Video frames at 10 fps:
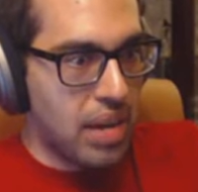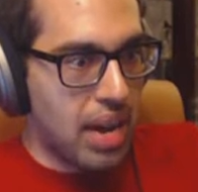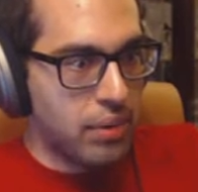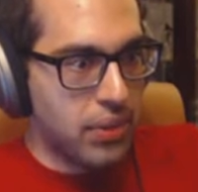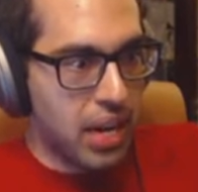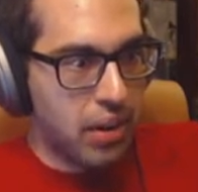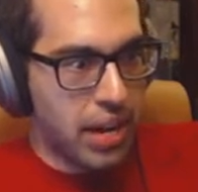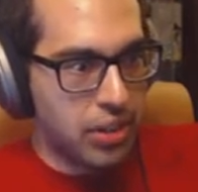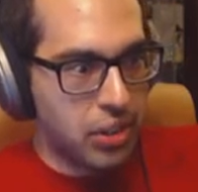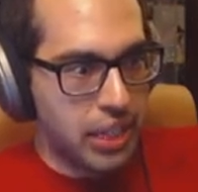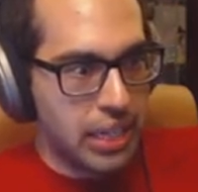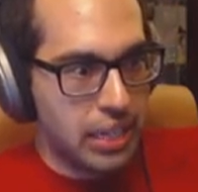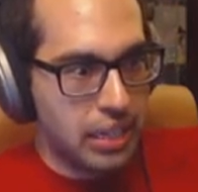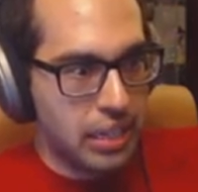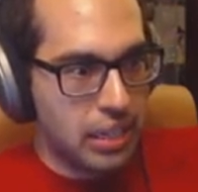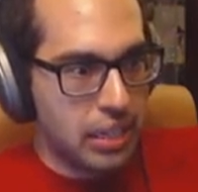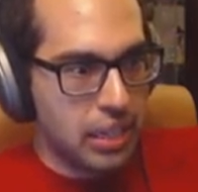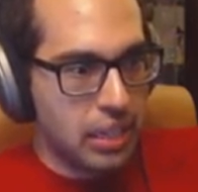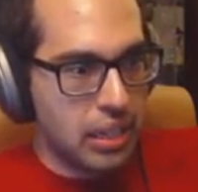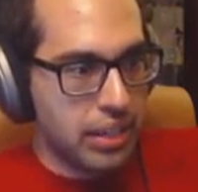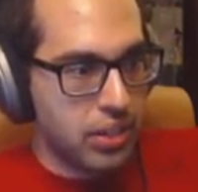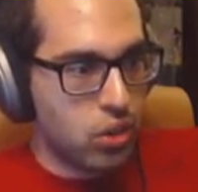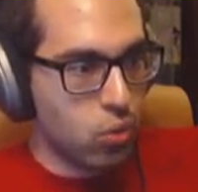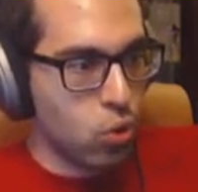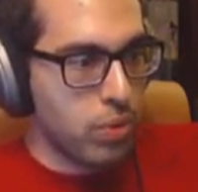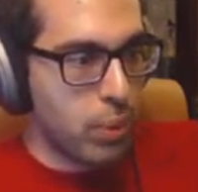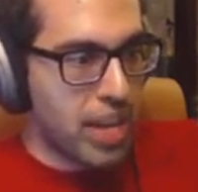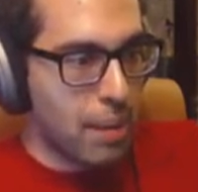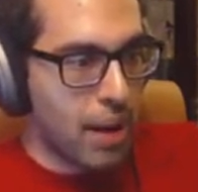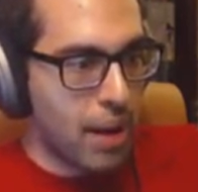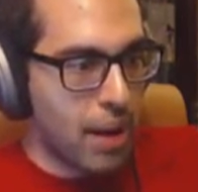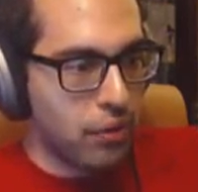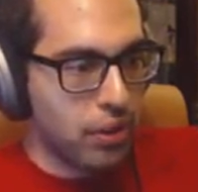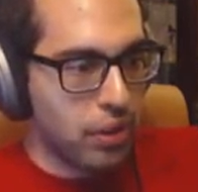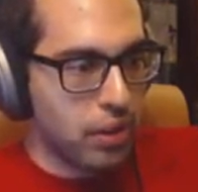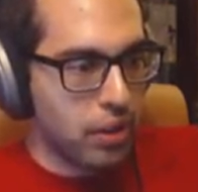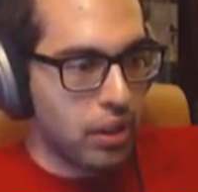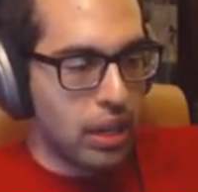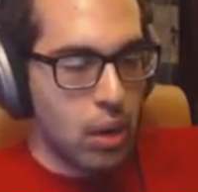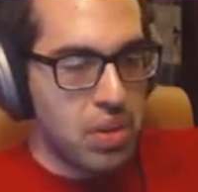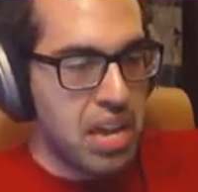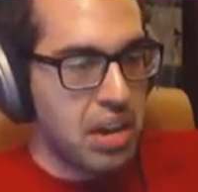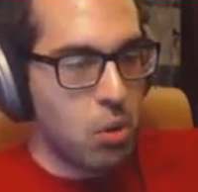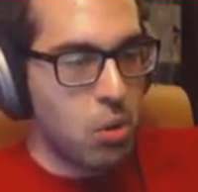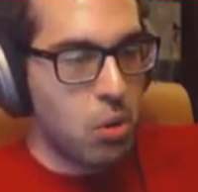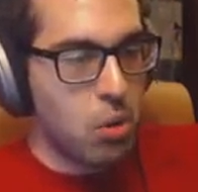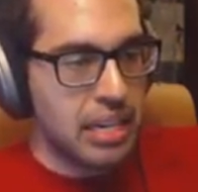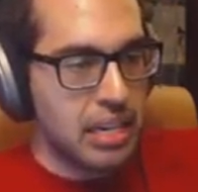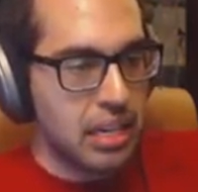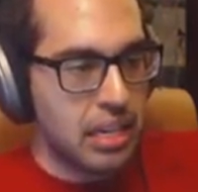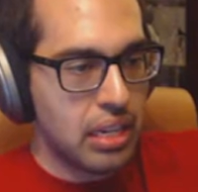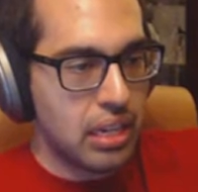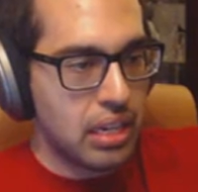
I am kind of scared, actually. This is the room that we came out of, and we can't go back in.